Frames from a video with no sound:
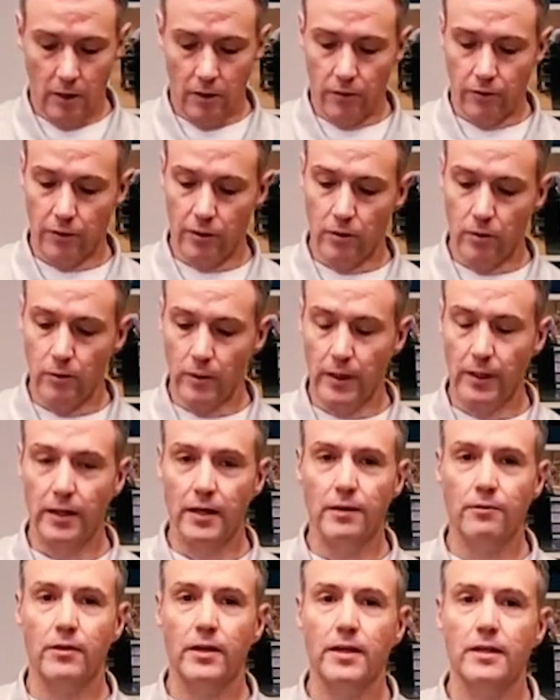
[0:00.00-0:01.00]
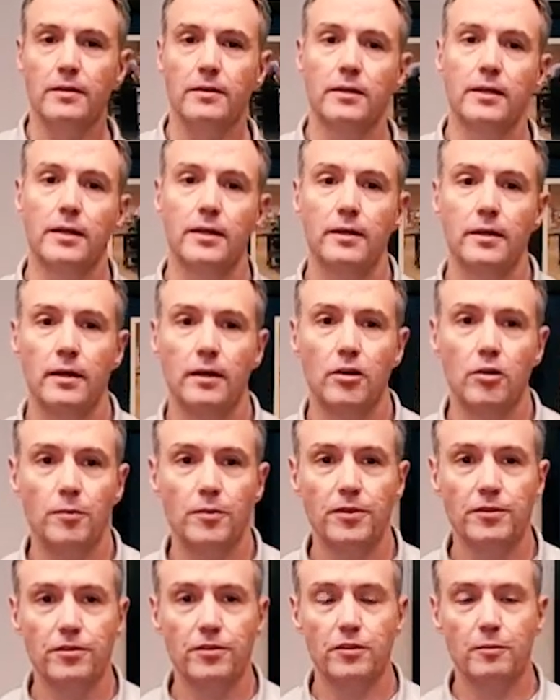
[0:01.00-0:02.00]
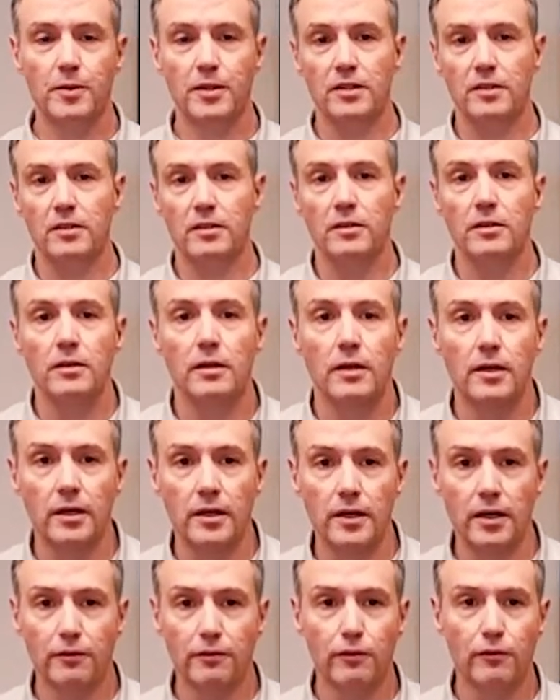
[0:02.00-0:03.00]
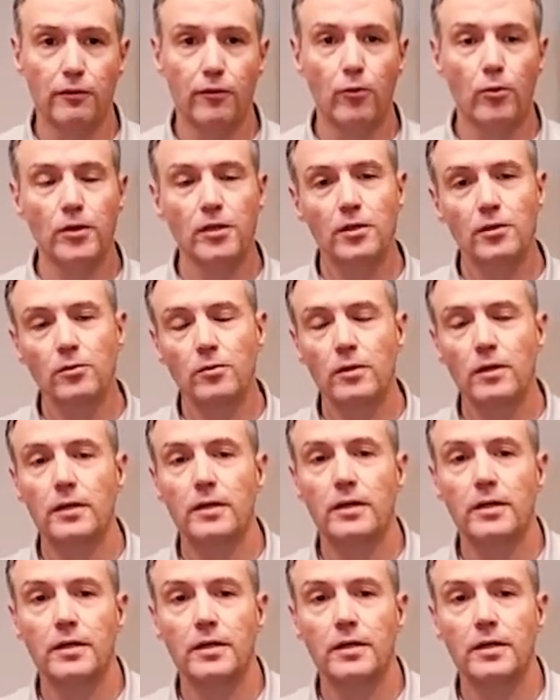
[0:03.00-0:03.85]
So at any rate, I hope this has been helpful for you.